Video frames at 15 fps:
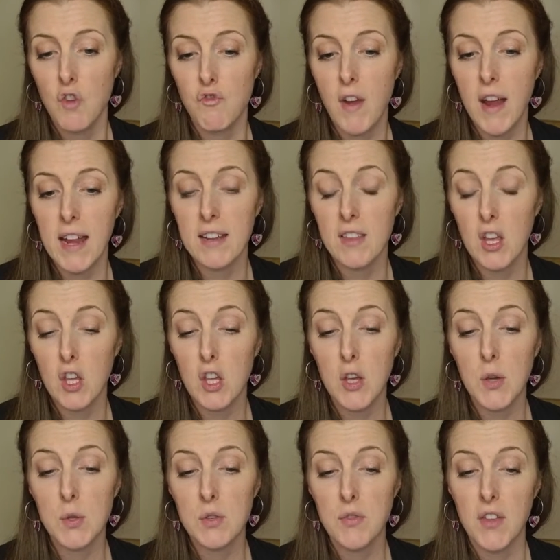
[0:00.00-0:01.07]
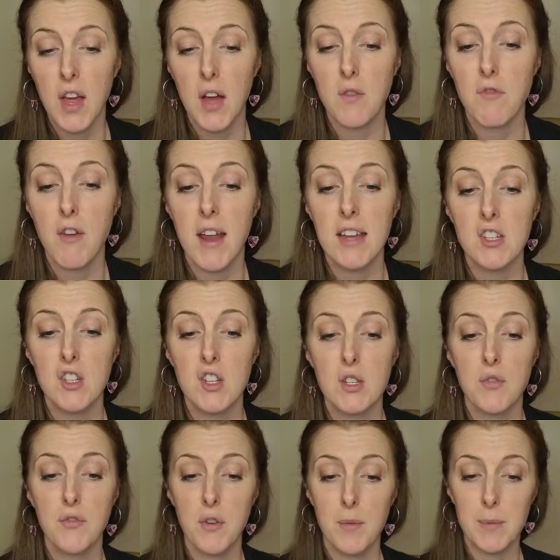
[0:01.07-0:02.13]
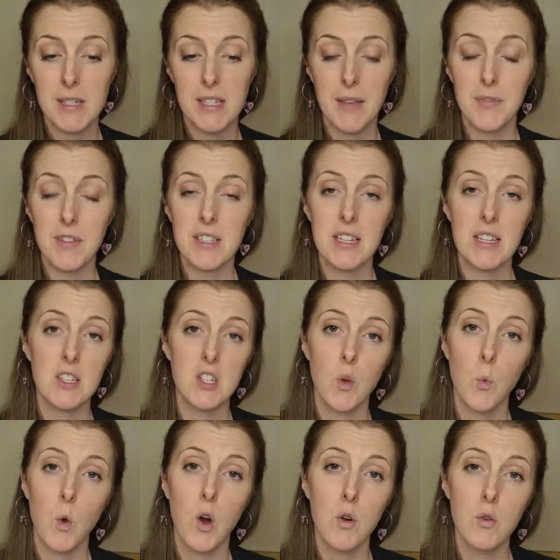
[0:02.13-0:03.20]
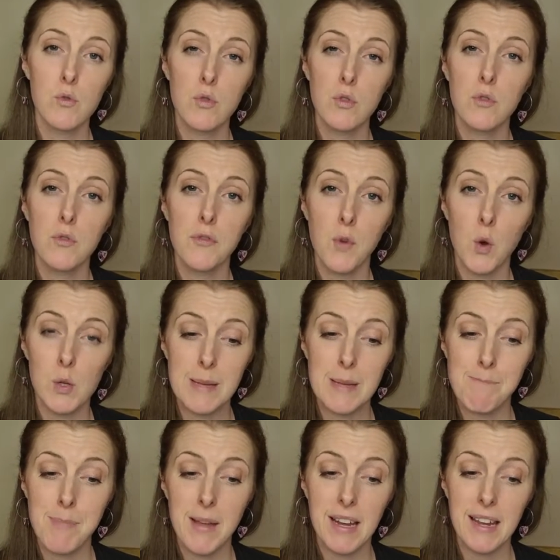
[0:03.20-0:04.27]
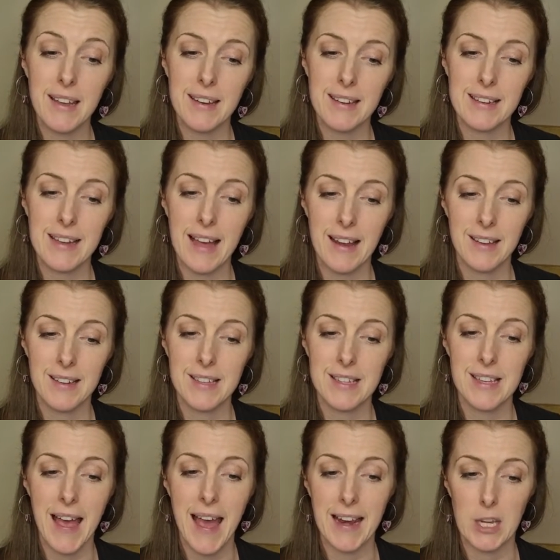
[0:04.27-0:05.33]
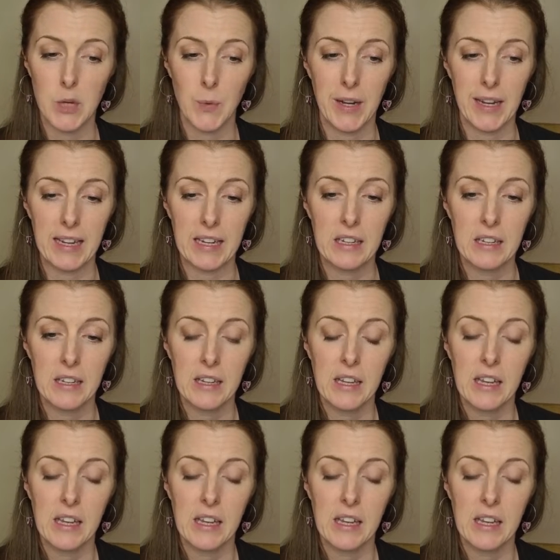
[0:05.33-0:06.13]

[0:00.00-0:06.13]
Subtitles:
The use for that ranges from 70 to 140 billion gallons annually.